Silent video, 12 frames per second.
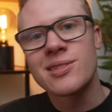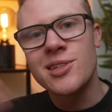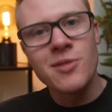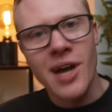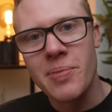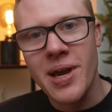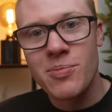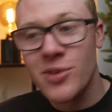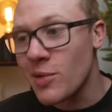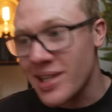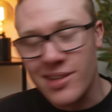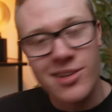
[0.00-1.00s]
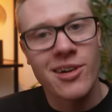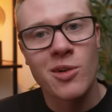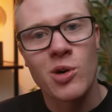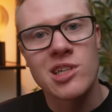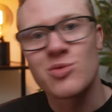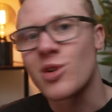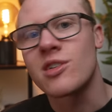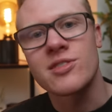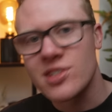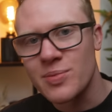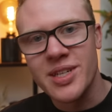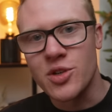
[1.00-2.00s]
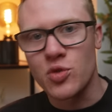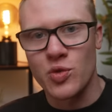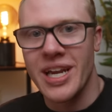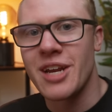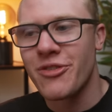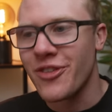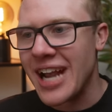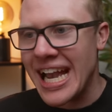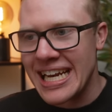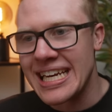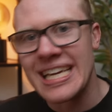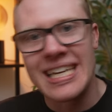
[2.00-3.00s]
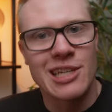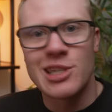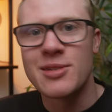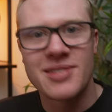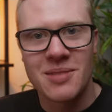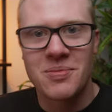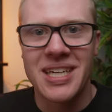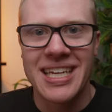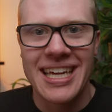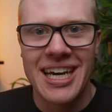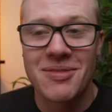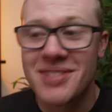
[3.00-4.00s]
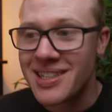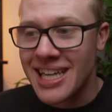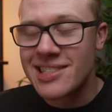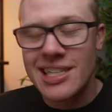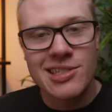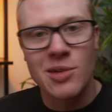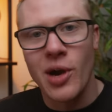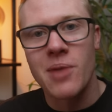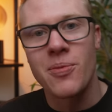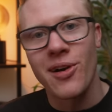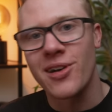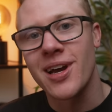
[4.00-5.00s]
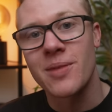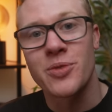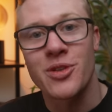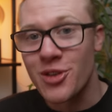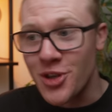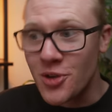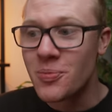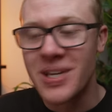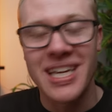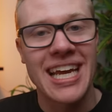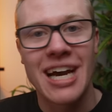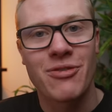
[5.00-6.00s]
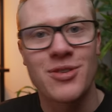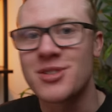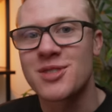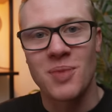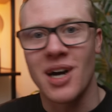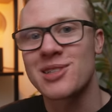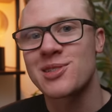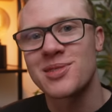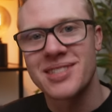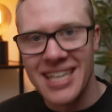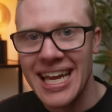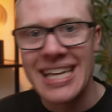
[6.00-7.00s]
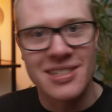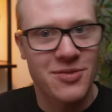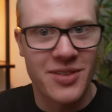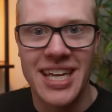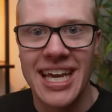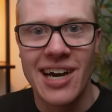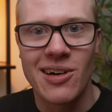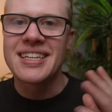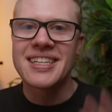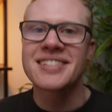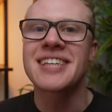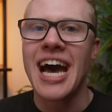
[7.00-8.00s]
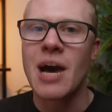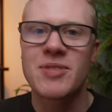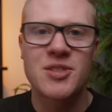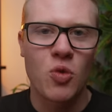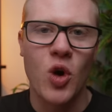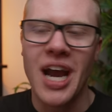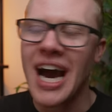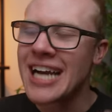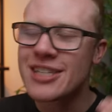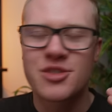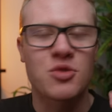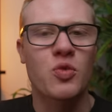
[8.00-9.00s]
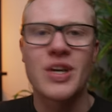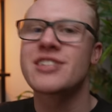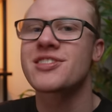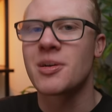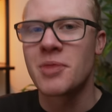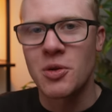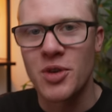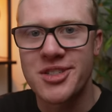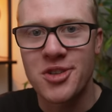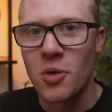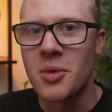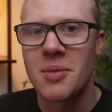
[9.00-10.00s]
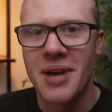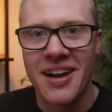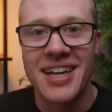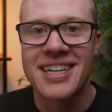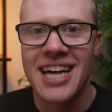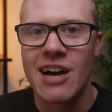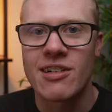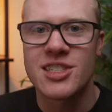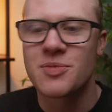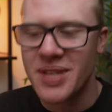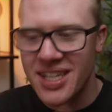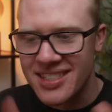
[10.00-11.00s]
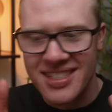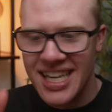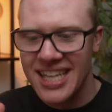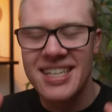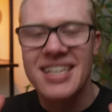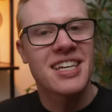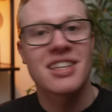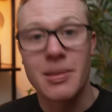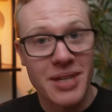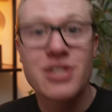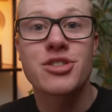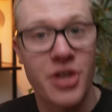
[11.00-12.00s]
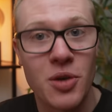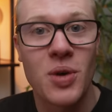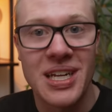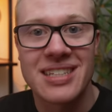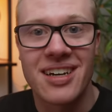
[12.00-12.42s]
The new iPad Pro, like the current ones, will also be great for editing and using PDFs, and that's actually why I partnered up with UPDF, who sponsored today's video. And this app is one I just wish somebody would have told me about in college, because let me just show you what it